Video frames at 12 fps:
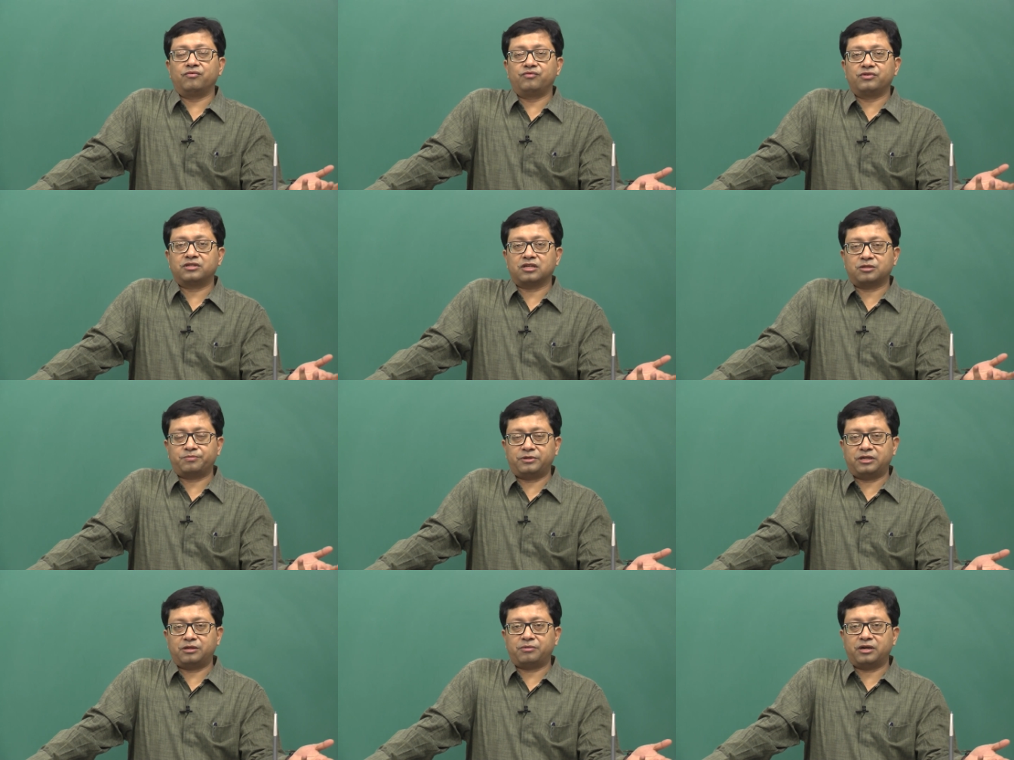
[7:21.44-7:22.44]
with
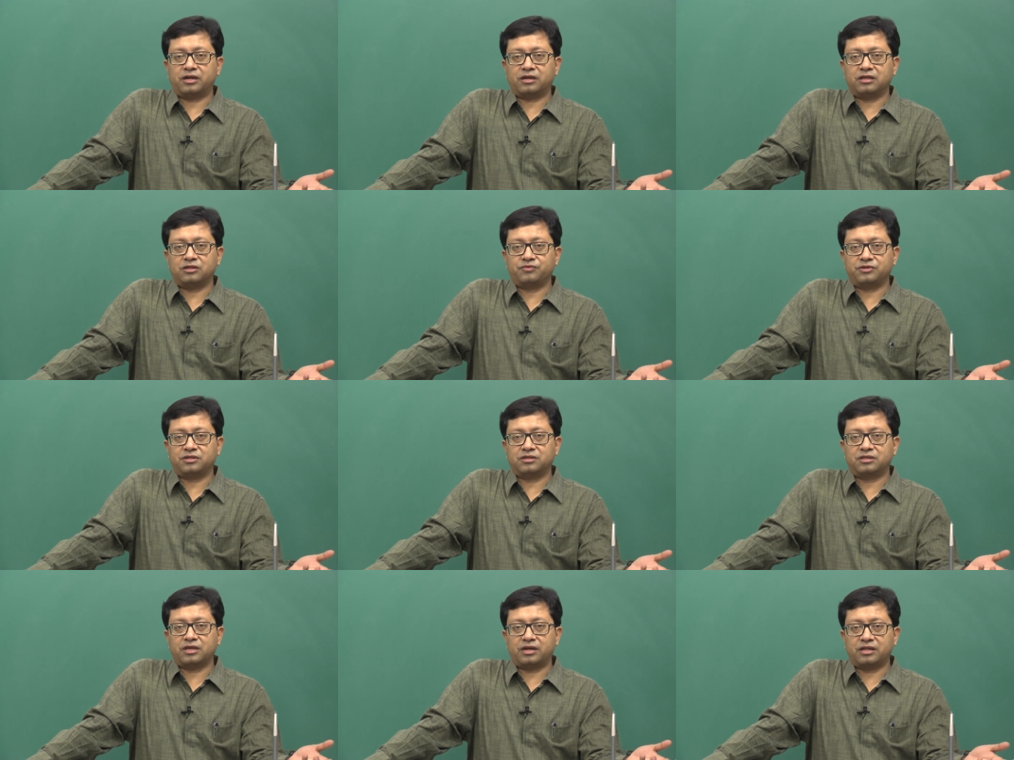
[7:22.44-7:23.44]
suspended particles which is
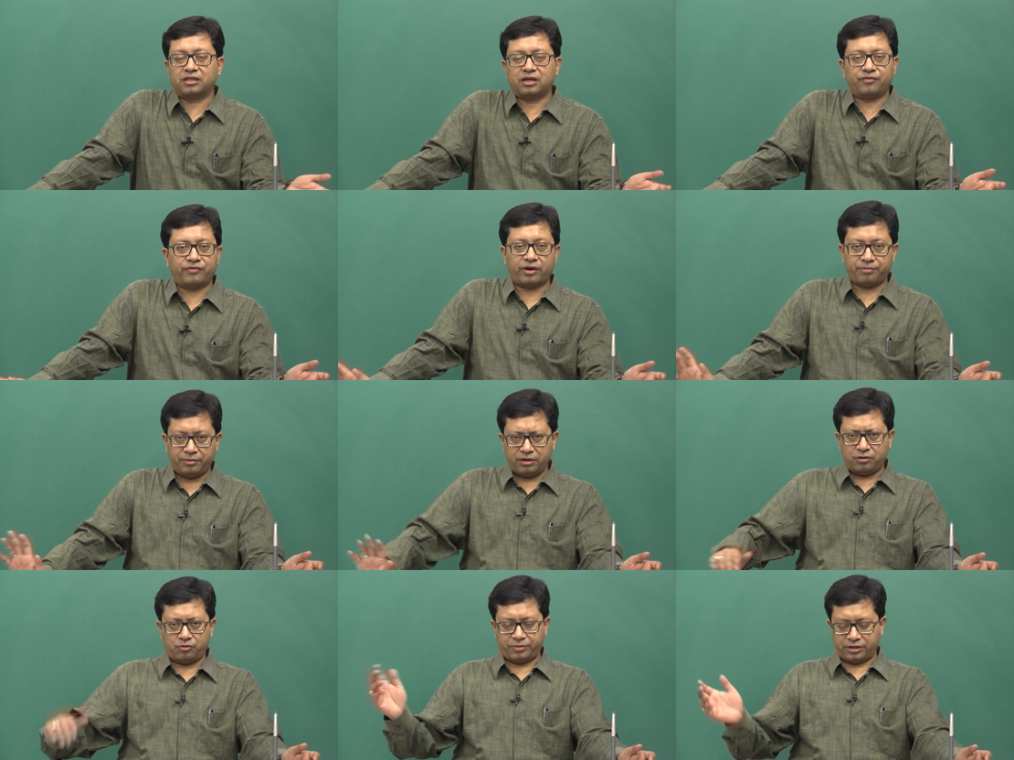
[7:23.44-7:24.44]
there in the
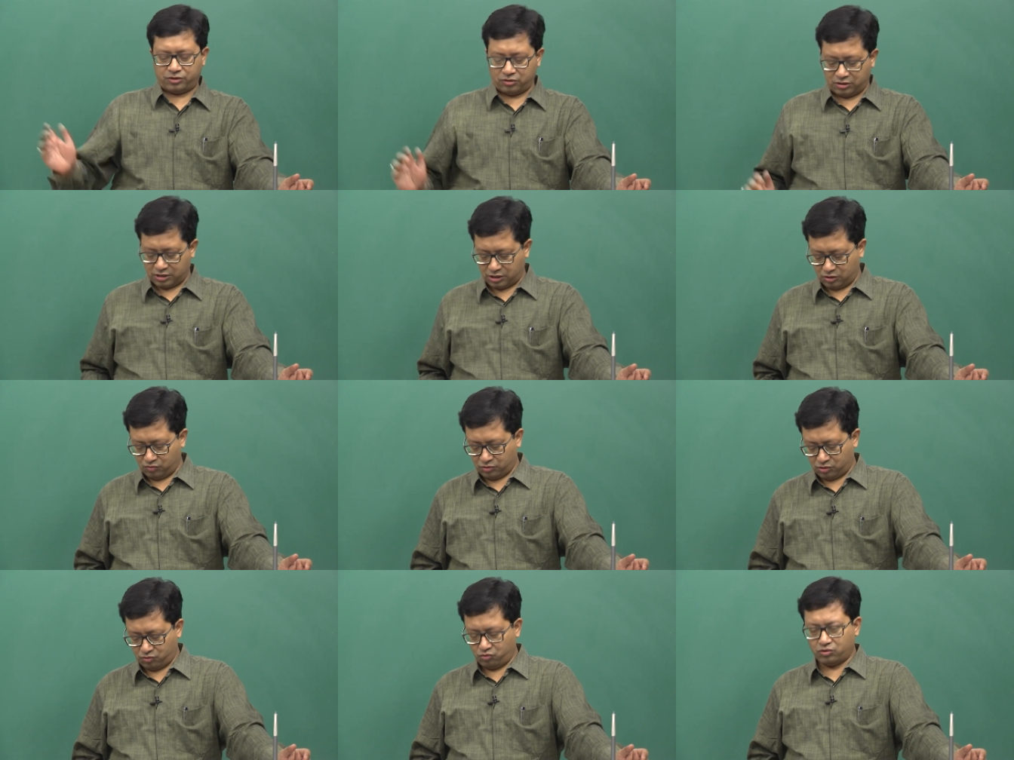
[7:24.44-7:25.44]
environment. Based on that you
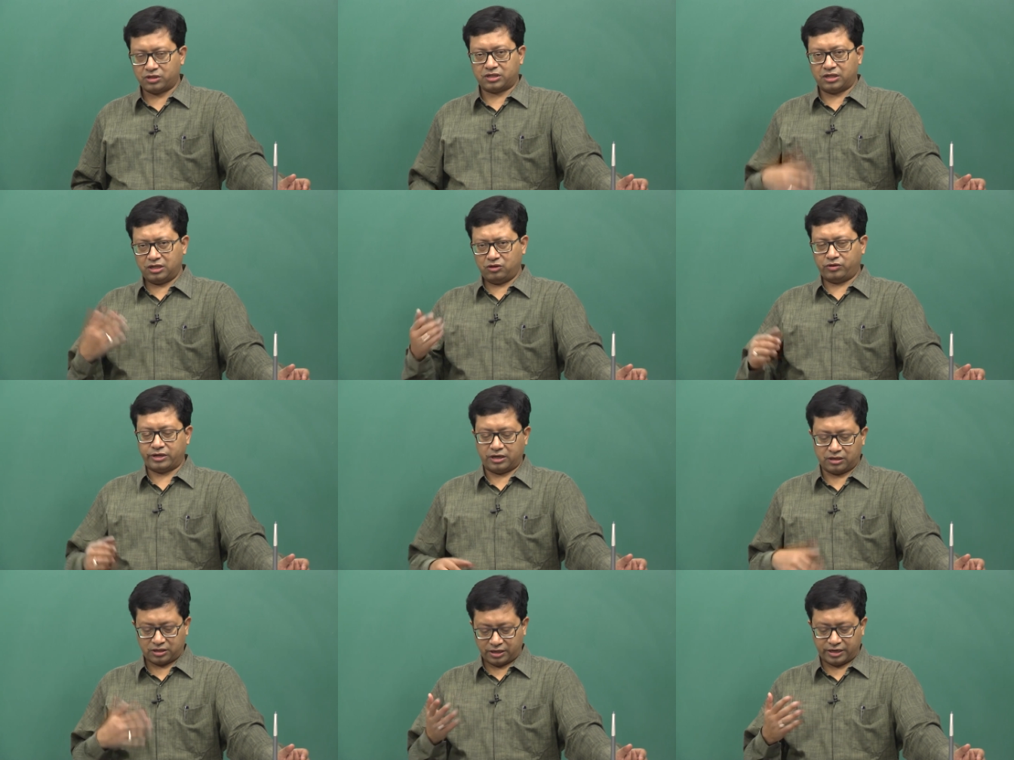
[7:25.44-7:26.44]
want to do a study, you
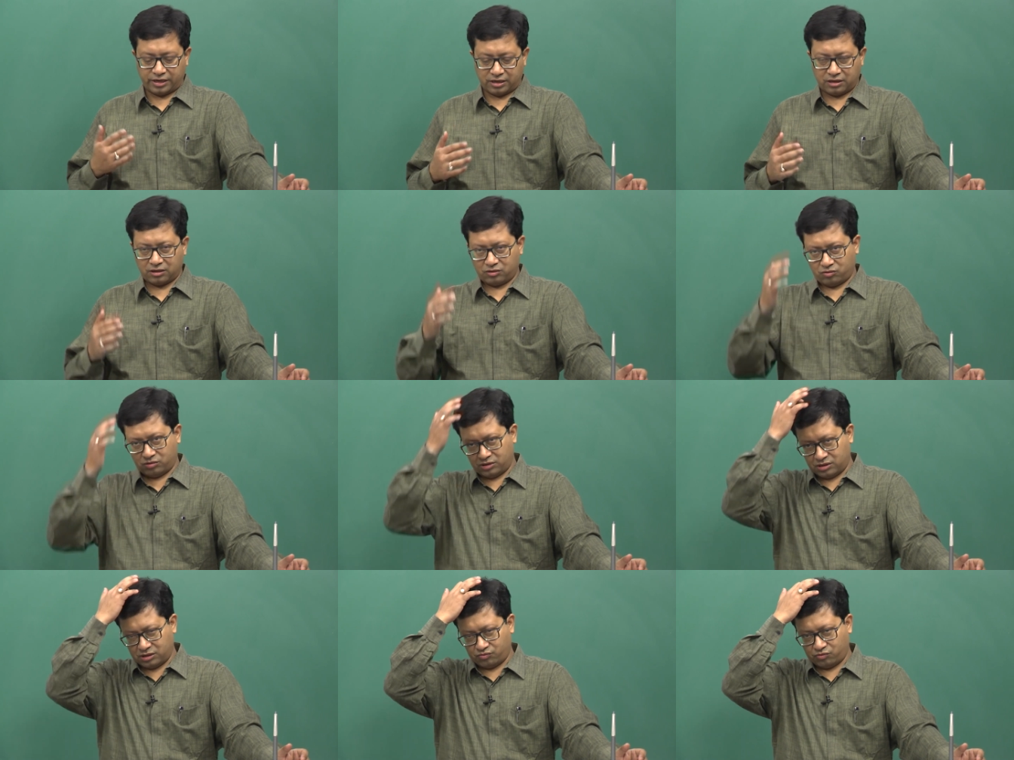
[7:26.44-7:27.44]
collect the data. So,
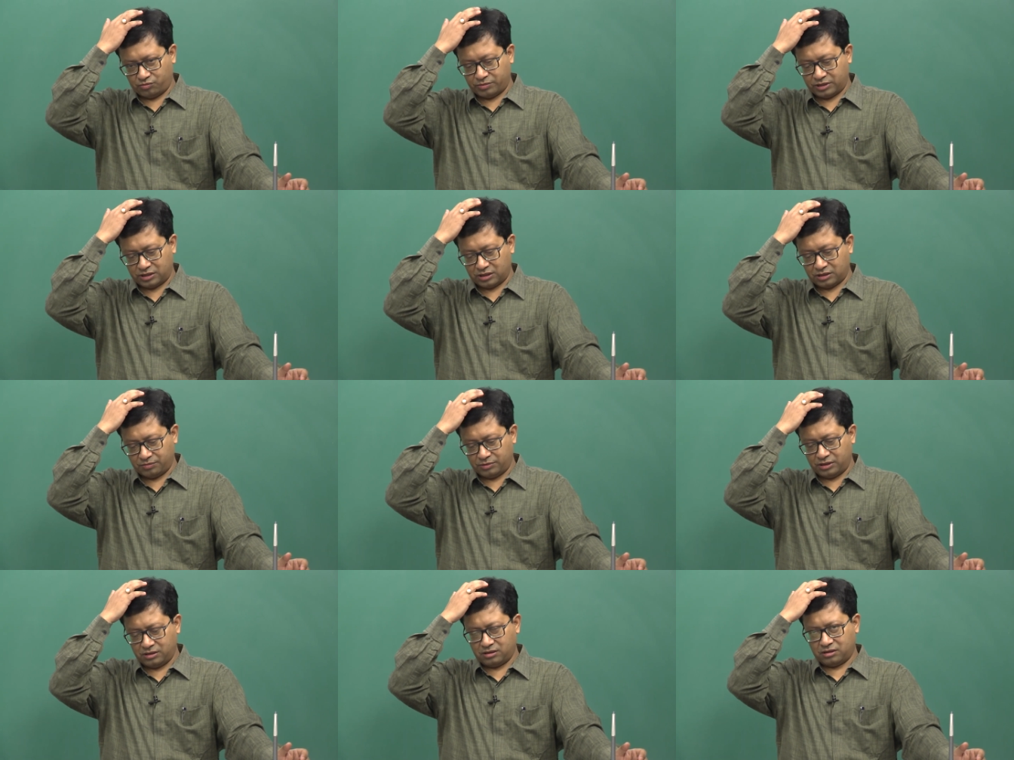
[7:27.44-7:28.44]
this is would basically
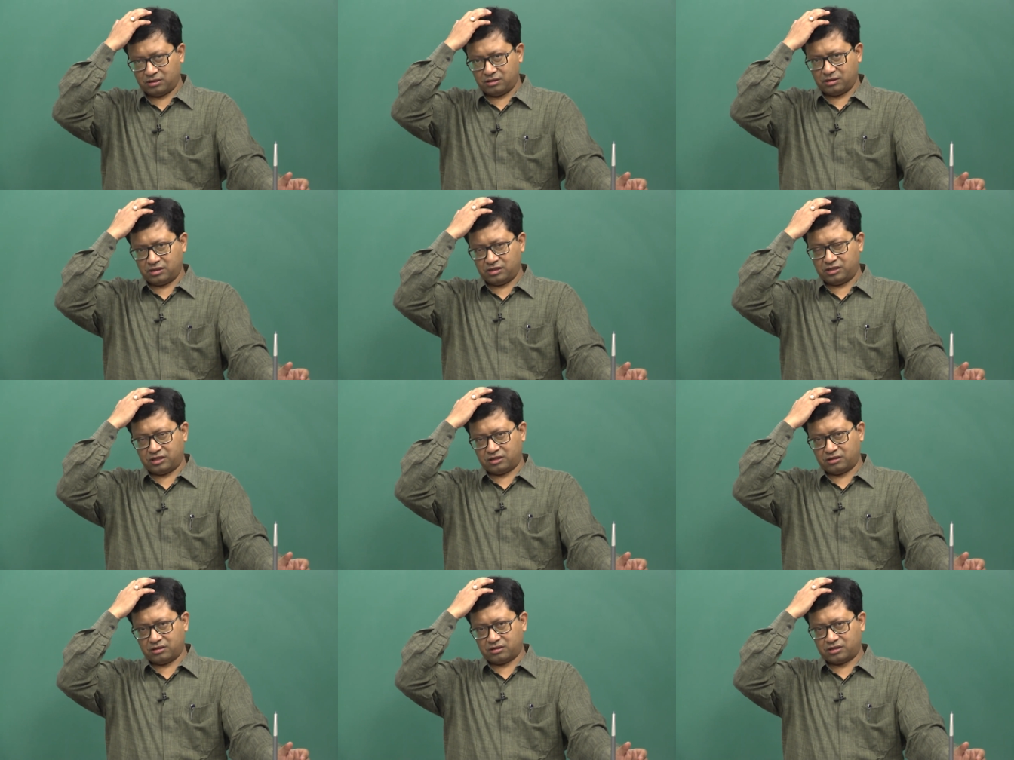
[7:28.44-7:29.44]
mean the
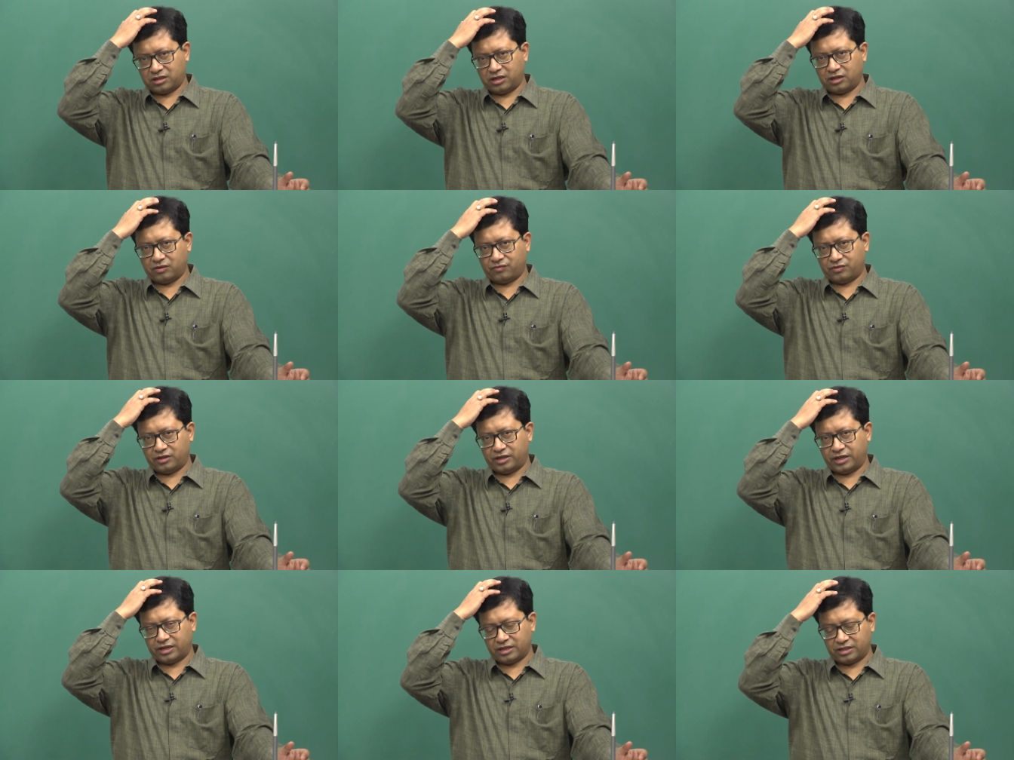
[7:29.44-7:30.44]
general study of the
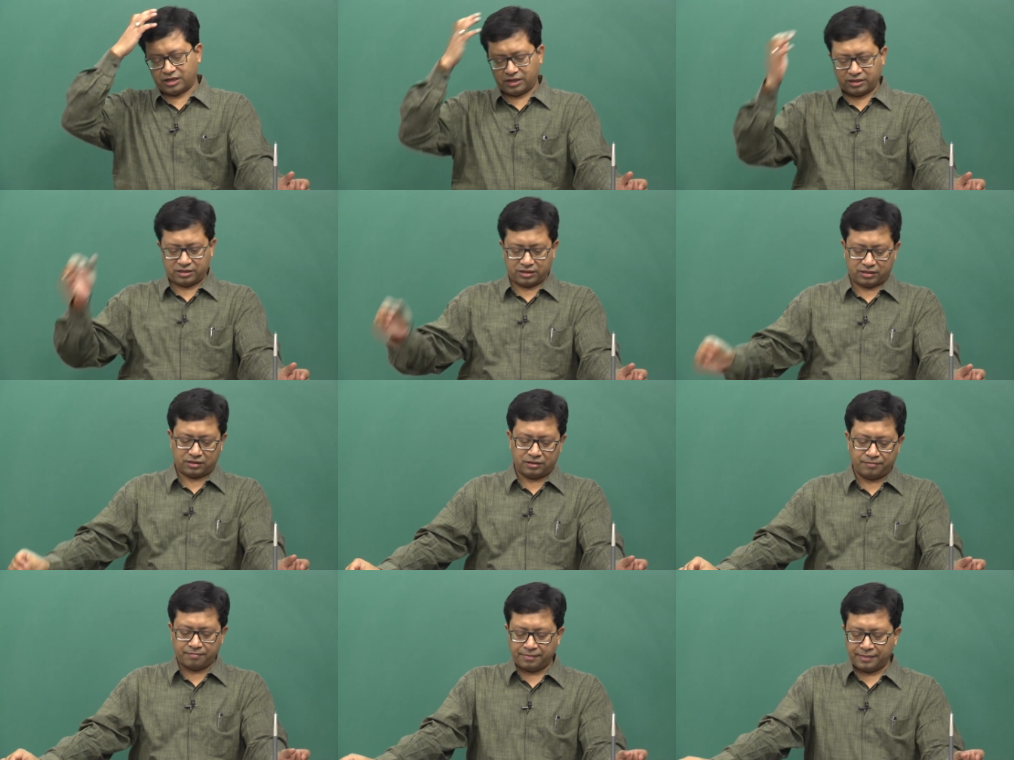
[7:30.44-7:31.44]
data and statistics.
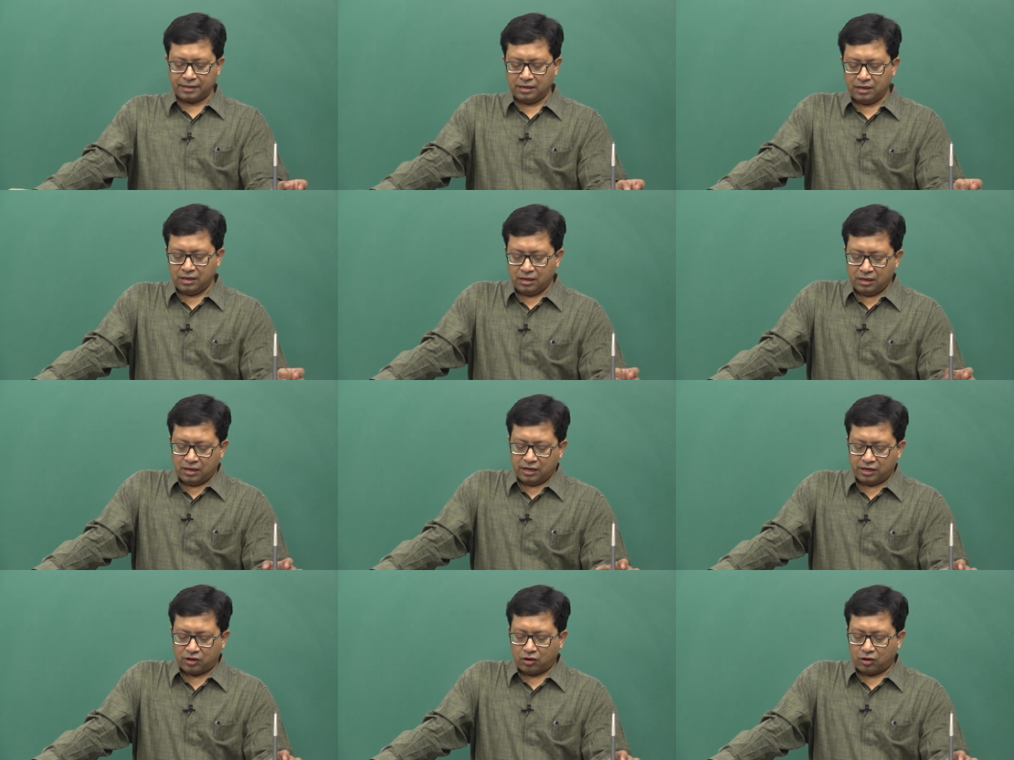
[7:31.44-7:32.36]
It